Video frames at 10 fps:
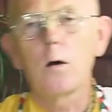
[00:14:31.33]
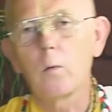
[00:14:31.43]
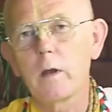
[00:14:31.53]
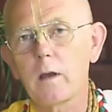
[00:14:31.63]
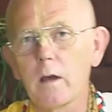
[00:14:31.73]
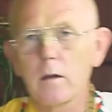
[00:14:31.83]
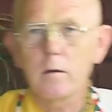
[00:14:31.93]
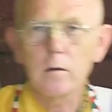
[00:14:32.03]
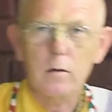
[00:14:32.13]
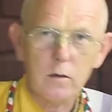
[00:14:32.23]
we
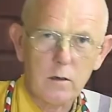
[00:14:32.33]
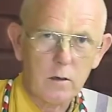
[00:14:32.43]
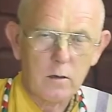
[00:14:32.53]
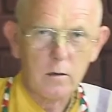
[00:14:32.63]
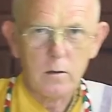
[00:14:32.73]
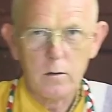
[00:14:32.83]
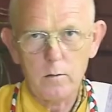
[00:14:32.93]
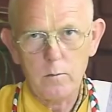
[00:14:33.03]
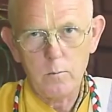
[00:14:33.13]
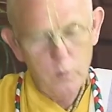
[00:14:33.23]
can
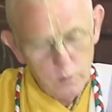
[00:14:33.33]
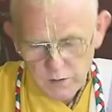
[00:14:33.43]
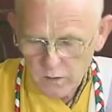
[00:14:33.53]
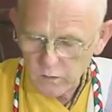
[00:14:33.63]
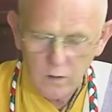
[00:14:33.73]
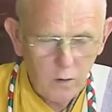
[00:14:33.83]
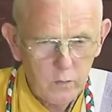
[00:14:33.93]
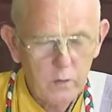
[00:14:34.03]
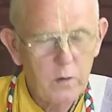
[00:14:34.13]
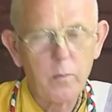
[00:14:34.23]
merge
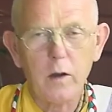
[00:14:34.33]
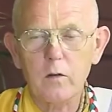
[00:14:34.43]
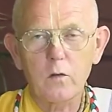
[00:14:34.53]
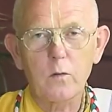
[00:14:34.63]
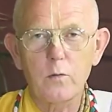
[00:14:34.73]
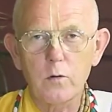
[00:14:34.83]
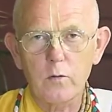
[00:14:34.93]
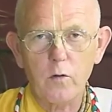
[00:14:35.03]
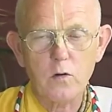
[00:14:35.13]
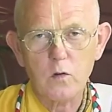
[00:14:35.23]
ourselves in the practice of pure
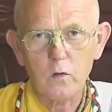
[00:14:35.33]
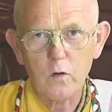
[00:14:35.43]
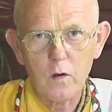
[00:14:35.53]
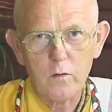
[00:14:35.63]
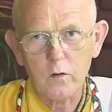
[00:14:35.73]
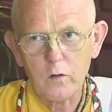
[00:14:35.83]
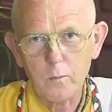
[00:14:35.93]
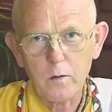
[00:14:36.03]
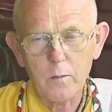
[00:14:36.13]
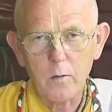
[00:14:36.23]
devotional service
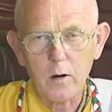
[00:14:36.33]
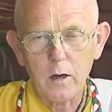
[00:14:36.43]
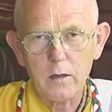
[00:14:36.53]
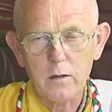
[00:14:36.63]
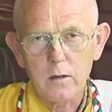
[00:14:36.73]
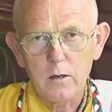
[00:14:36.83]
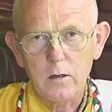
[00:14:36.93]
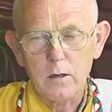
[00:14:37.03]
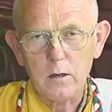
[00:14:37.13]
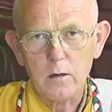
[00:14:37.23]
simply by
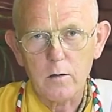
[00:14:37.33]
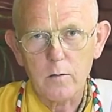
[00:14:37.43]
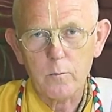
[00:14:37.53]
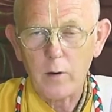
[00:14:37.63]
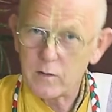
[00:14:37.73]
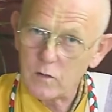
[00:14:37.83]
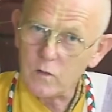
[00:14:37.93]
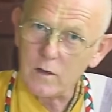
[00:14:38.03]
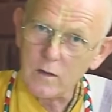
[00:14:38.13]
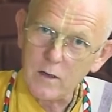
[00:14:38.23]

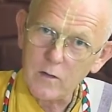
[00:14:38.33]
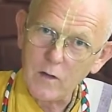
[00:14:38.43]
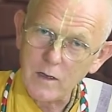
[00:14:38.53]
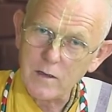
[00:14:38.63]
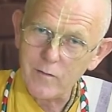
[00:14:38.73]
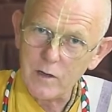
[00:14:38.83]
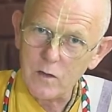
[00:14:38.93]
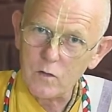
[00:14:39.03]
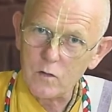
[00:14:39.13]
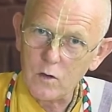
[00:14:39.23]
practicing these
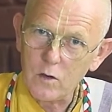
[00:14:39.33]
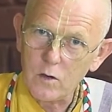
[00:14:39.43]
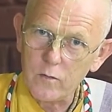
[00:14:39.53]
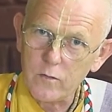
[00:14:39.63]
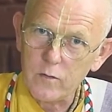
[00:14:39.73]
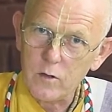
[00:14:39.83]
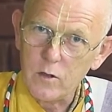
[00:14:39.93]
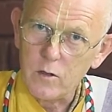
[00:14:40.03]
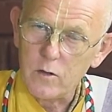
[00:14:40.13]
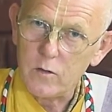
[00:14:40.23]
activities of
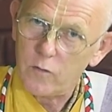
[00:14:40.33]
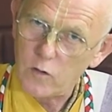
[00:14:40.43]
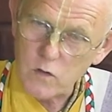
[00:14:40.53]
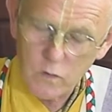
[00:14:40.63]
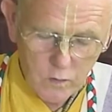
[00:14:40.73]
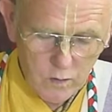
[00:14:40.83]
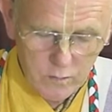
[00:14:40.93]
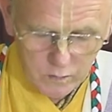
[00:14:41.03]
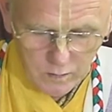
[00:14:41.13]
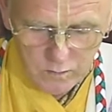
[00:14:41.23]
devotional
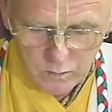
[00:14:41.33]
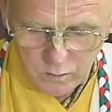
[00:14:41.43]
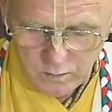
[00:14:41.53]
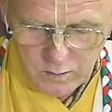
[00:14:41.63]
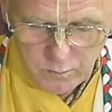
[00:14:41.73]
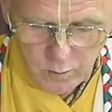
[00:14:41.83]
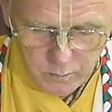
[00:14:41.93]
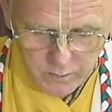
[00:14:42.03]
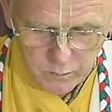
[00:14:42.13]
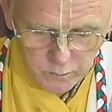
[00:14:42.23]
service, as
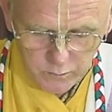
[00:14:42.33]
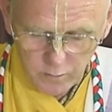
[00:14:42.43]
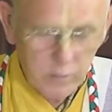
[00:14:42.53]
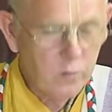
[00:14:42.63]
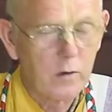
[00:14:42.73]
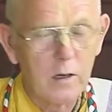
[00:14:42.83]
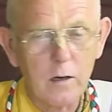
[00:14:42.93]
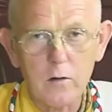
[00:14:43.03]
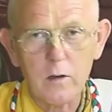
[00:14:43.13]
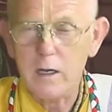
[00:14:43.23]
Prabhupada is referring to
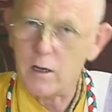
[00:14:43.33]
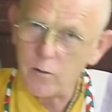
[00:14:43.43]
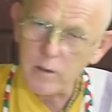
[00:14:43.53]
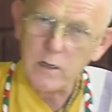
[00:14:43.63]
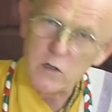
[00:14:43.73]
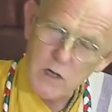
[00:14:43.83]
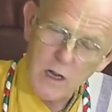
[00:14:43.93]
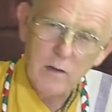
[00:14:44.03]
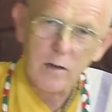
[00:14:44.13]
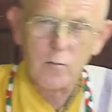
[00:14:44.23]
here: hearing,
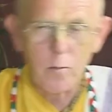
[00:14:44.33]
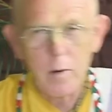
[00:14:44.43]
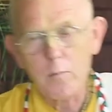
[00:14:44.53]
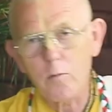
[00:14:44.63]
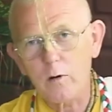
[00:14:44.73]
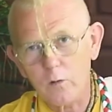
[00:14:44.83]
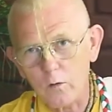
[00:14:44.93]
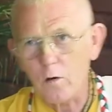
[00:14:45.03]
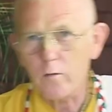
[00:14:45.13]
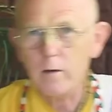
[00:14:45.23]
chanting, remembering,
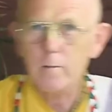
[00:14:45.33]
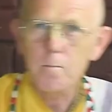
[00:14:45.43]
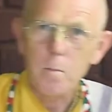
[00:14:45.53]
serving,